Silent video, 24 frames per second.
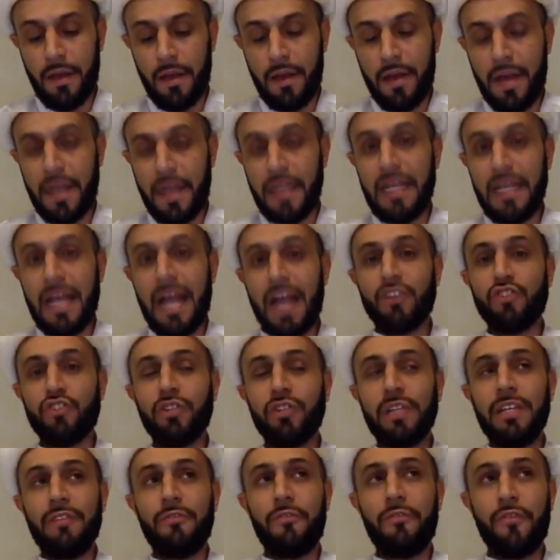And he
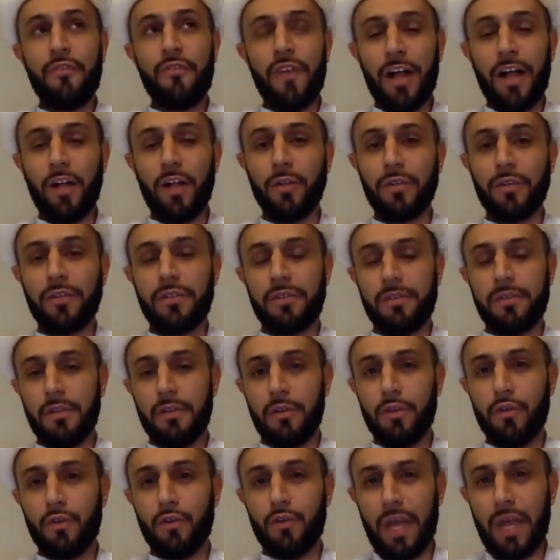actually felt
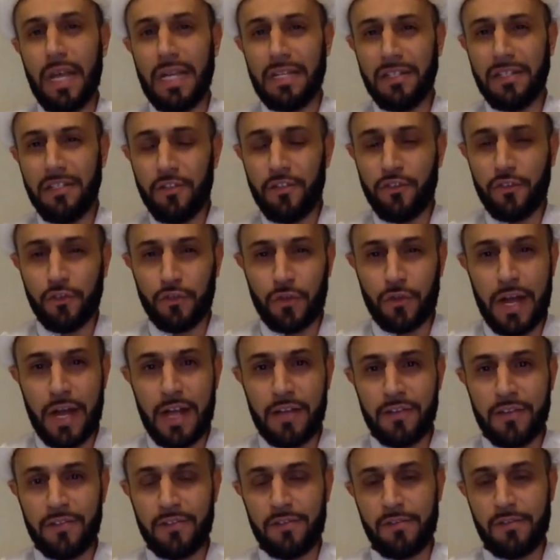great
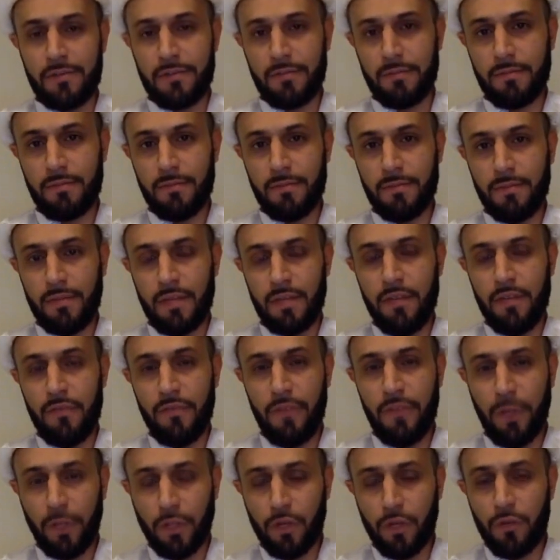distress, he
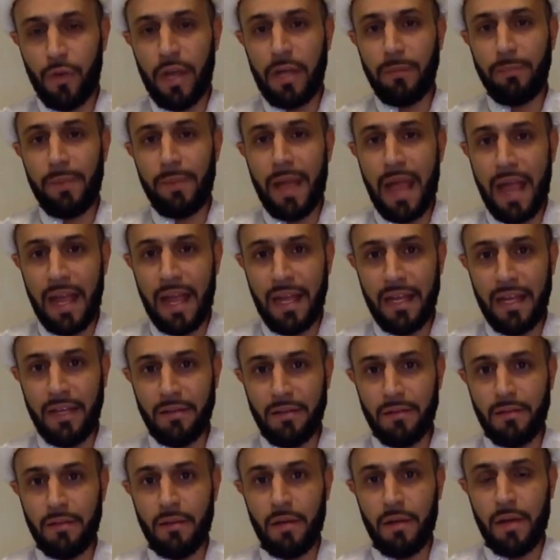felt great
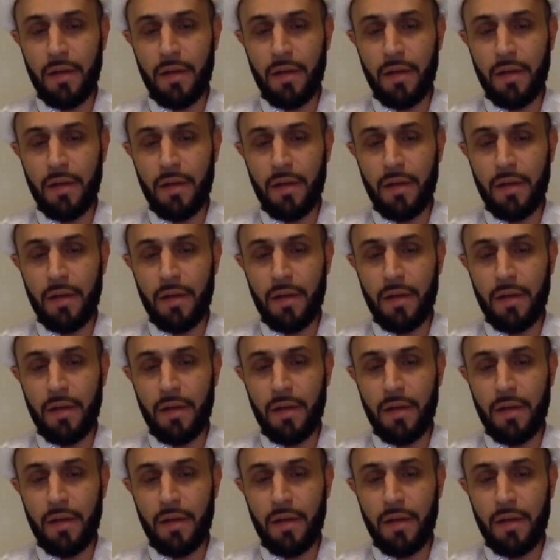pain